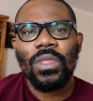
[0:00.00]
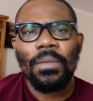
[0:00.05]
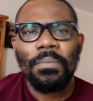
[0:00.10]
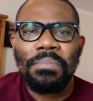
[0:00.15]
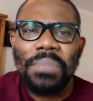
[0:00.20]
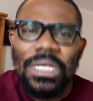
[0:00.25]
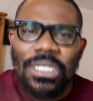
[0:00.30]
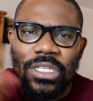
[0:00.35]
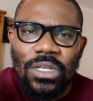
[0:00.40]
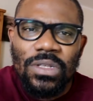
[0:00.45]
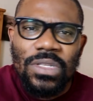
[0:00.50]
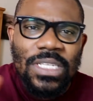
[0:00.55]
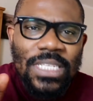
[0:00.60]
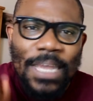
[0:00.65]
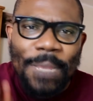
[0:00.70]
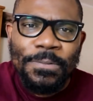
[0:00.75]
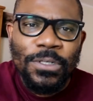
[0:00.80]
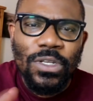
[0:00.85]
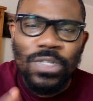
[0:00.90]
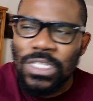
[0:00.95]

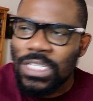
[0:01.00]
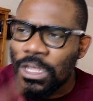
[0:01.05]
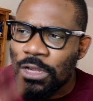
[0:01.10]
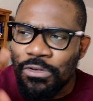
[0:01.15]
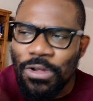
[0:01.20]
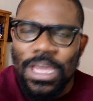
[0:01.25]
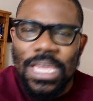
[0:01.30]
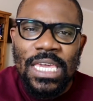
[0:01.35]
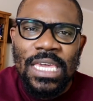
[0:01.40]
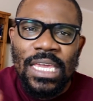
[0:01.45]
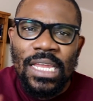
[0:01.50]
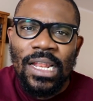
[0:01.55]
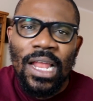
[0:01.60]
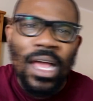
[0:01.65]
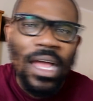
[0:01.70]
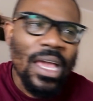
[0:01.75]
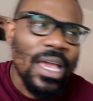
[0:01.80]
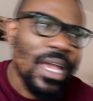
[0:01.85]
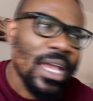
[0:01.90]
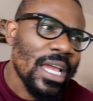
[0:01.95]
misconception is a great
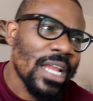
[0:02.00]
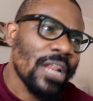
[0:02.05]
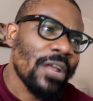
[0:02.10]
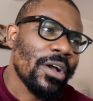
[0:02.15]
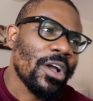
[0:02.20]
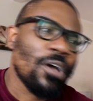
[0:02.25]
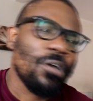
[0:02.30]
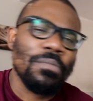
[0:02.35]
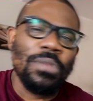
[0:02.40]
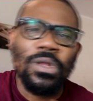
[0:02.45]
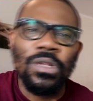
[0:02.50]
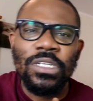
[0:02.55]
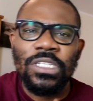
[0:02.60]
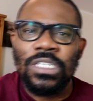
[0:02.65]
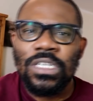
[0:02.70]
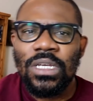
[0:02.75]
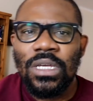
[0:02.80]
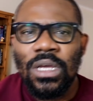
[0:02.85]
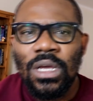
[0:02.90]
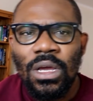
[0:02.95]
killer in our
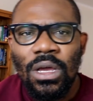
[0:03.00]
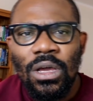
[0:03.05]
community.